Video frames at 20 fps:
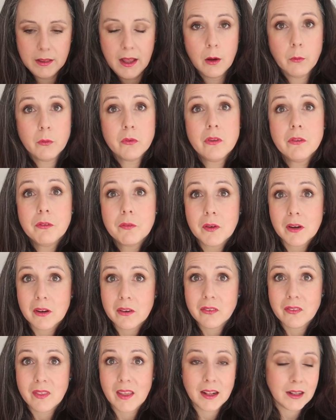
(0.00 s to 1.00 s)
that was the
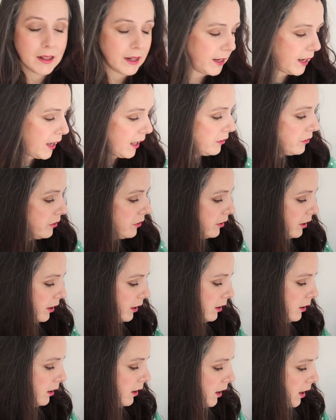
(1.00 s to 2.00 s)
first thing that I had to
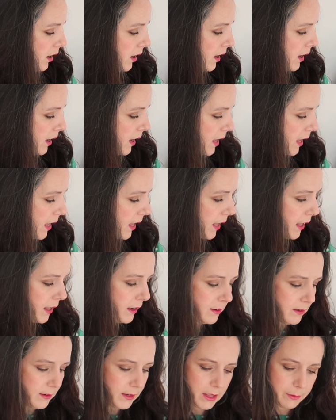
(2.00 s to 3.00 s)
do,
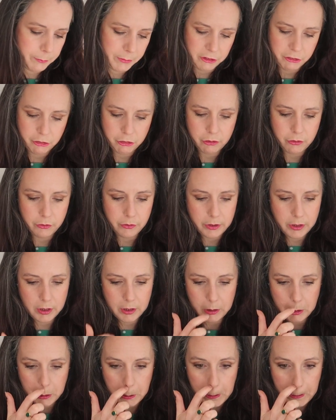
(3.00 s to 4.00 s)
and let me show
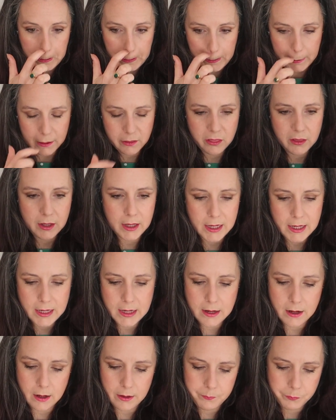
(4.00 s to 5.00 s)
you
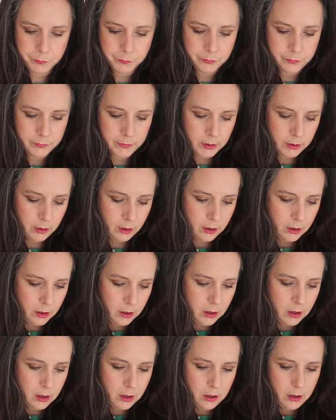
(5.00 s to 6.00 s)
the
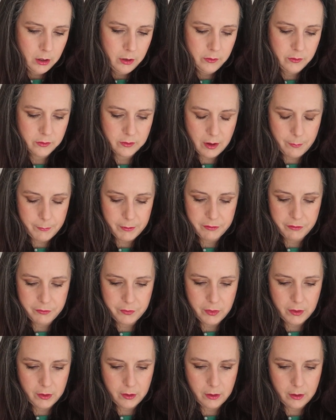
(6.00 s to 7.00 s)
some of
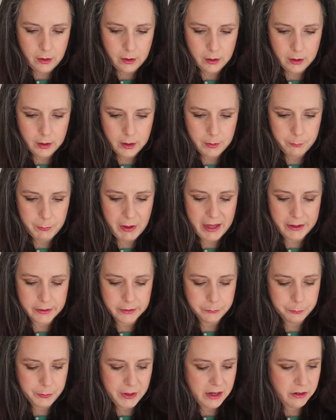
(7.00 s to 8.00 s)
the
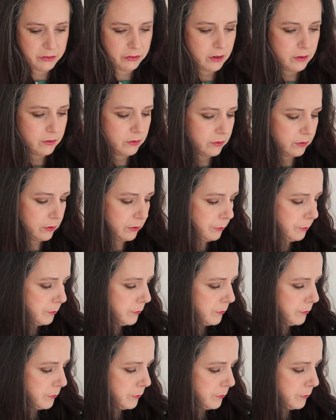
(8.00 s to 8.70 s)
pattern pieces